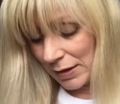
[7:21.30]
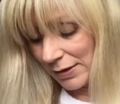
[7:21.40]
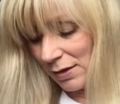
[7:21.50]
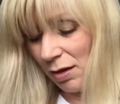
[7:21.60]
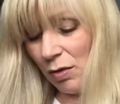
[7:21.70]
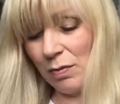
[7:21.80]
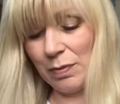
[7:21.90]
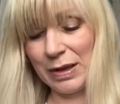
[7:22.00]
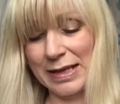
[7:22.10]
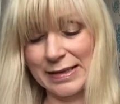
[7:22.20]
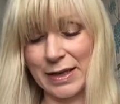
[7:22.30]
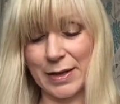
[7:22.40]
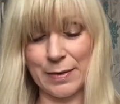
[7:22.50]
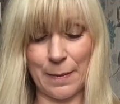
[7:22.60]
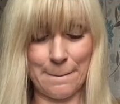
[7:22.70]
It's not
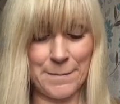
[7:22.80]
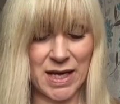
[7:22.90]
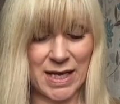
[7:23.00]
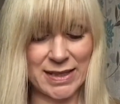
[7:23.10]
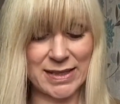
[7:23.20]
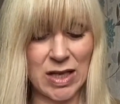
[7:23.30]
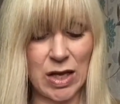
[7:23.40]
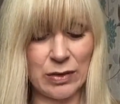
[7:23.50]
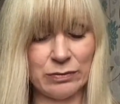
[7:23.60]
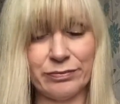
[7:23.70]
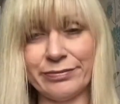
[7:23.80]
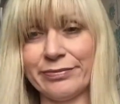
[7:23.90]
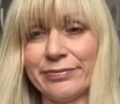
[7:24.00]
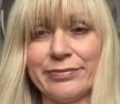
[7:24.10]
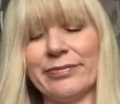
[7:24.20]
unpleasant, but it's not
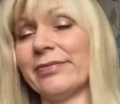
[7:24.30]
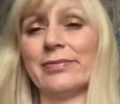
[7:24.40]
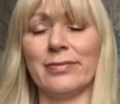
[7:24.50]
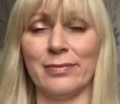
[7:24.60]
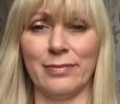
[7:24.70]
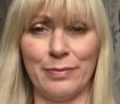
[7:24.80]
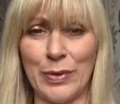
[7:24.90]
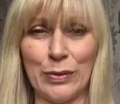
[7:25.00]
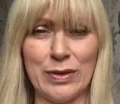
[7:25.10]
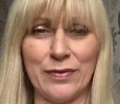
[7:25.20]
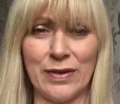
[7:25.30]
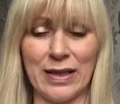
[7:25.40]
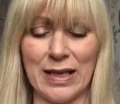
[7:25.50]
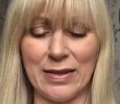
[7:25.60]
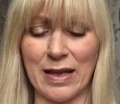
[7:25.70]
beautiful
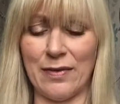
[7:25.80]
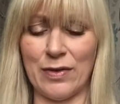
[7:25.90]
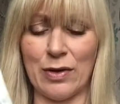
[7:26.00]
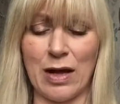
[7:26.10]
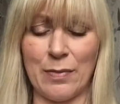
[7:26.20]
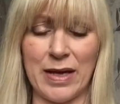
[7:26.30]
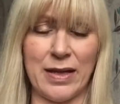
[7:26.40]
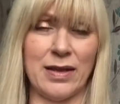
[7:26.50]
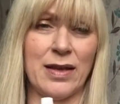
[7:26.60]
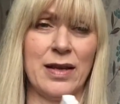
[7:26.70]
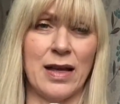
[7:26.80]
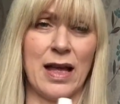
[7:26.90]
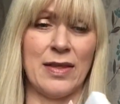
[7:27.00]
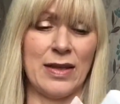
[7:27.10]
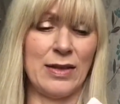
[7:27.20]
either, if you know what I mean.
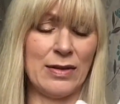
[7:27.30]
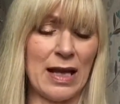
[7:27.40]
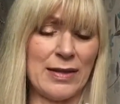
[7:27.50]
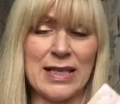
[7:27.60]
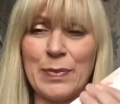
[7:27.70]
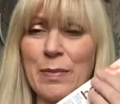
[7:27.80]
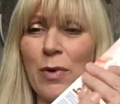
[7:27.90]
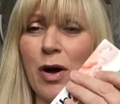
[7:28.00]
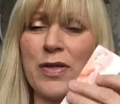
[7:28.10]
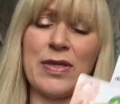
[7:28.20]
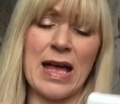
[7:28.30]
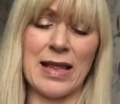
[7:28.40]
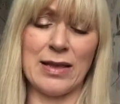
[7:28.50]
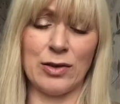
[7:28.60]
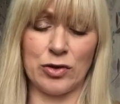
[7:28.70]
I think I'll need a bit more than
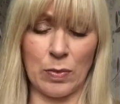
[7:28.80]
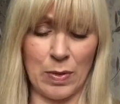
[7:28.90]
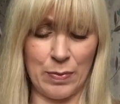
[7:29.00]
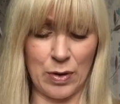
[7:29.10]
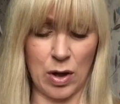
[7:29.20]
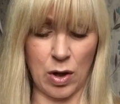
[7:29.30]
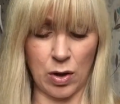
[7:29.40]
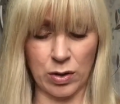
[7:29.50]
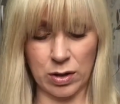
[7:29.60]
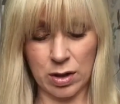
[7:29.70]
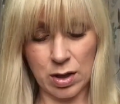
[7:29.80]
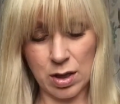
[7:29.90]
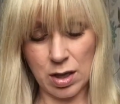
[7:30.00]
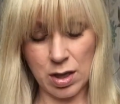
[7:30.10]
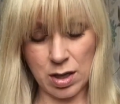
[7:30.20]
that little drop I put on.
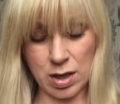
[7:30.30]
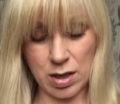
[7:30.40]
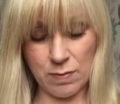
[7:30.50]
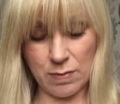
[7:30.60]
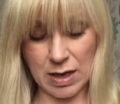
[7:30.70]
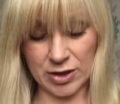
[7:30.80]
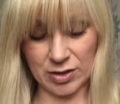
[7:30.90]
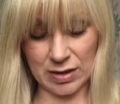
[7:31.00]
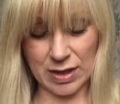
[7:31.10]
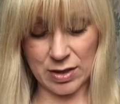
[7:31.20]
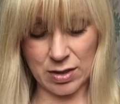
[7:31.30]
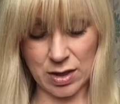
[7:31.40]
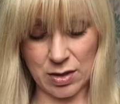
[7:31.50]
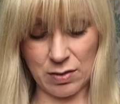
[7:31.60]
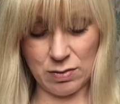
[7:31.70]
I shall let you
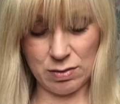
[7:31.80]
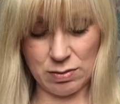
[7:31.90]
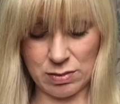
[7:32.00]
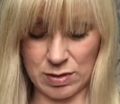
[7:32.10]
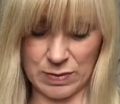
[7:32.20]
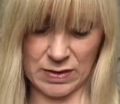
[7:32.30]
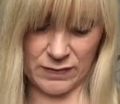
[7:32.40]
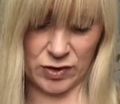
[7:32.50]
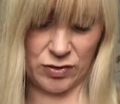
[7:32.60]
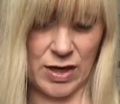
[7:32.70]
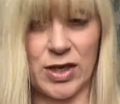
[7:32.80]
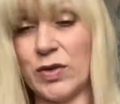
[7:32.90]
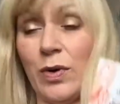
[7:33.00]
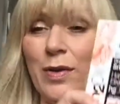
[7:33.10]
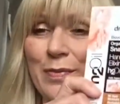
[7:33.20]
know. It's a bit of a
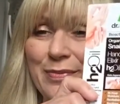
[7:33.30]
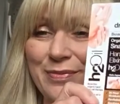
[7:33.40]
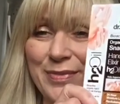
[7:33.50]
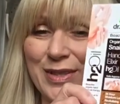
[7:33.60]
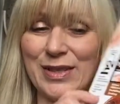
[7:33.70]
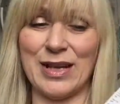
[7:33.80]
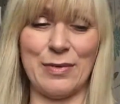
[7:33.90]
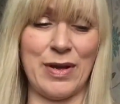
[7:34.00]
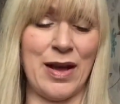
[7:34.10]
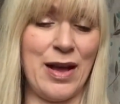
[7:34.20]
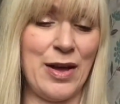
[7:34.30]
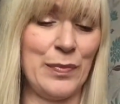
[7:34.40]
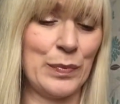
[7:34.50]
strange one. So there we are.